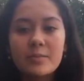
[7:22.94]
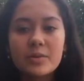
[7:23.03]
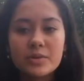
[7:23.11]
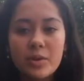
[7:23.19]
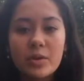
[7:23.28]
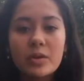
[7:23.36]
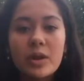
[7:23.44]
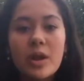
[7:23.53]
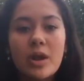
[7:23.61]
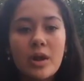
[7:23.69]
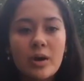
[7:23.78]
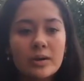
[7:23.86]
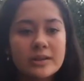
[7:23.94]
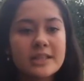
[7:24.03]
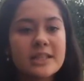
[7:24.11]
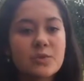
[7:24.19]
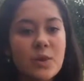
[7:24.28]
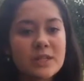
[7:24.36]
protocol. All
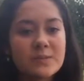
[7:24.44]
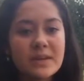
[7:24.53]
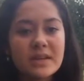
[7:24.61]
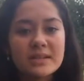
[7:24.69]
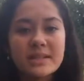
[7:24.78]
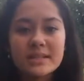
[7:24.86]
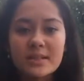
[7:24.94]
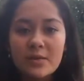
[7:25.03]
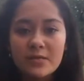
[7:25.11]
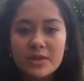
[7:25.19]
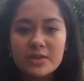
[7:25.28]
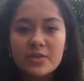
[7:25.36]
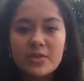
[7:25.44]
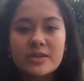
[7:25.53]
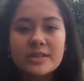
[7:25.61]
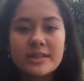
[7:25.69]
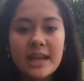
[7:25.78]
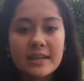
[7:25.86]
this was because the Soviet
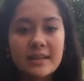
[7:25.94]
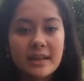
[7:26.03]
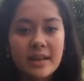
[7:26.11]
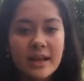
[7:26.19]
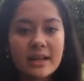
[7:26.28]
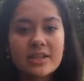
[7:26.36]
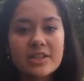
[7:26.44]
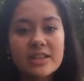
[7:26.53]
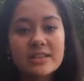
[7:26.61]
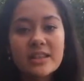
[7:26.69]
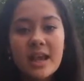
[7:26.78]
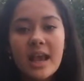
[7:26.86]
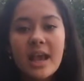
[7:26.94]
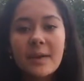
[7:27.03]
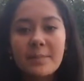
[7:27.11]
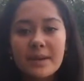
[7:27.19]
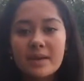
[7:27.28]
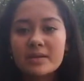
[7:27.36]
Union stayed negligent
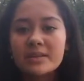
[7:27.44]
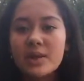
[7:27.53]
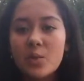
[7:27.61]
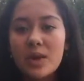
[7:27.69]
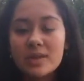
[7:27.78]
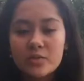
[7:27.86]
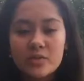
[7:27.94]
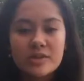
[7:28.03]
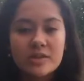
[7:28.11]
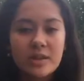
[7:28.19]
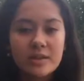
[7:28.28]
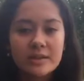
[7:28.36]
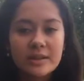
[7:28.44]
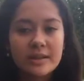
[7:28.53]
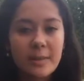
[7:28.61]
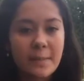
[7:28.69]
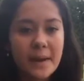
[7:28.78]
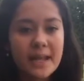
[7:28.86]
and because they want to install
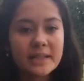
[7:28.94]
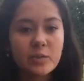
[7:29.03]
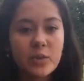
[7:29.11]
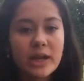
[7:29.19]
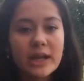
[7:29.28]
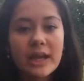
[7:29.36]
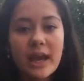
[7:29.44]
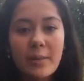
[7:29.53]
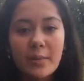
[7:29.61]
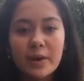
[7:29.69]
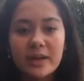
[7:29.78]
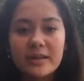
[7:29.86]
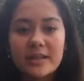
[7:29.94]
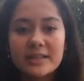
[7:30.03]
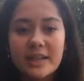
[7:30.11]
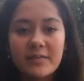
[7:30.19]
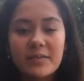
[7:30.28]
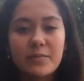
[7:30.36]
the plant quickly, avoiding the
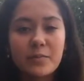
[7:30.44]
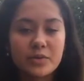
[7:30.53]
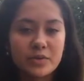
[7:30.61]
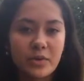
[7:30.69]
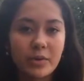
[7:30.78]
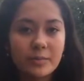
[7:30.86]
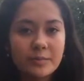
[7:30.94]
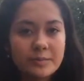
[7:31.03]
safety protocol.